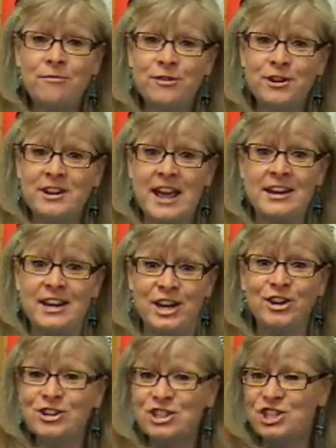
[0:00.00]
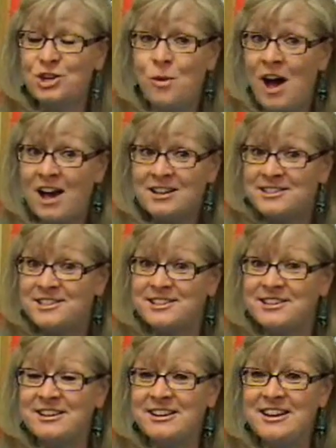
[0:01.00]
comfort. And here she
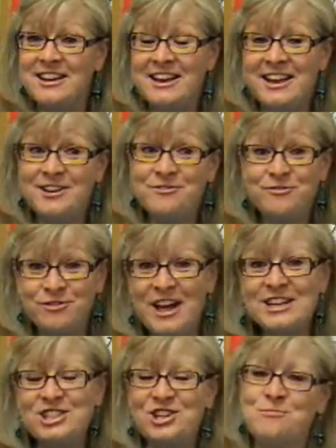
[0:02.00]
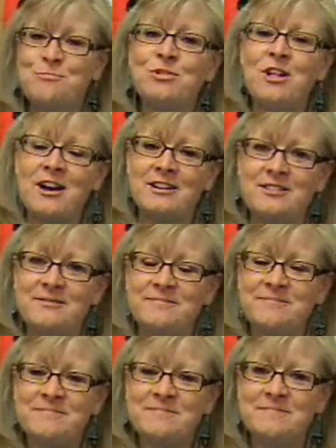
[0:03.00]
was in flesh and blood.
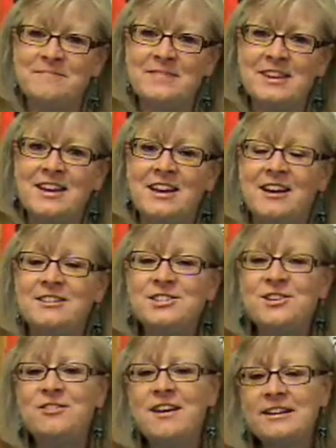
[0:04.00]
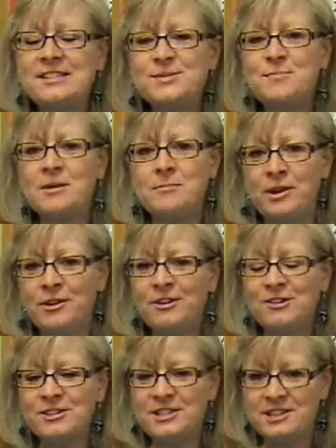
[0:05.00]
And so that's my
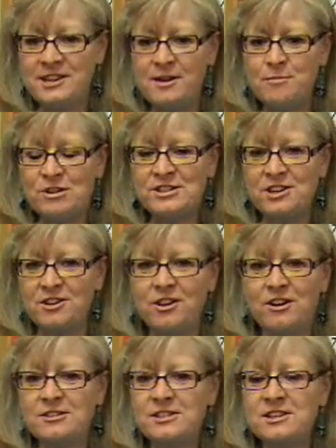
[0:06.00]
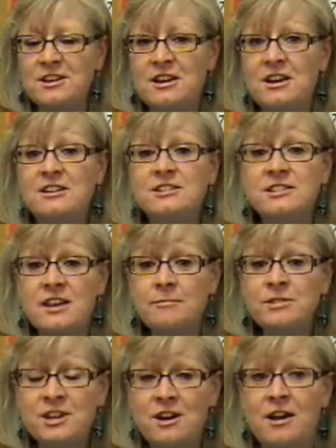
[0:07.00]
miracle today, boys and girls.
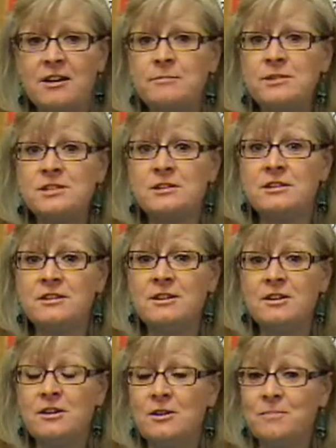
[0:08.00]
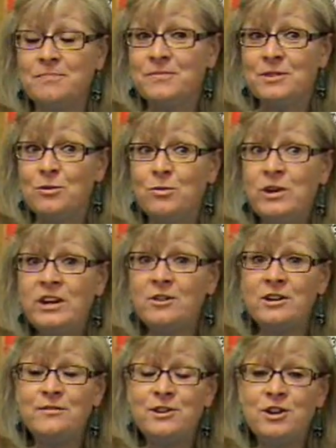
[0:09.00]
Sometimes we
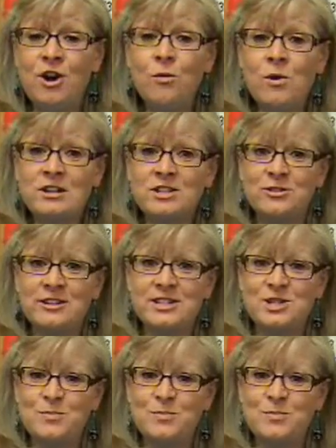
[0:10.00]
don't even know what to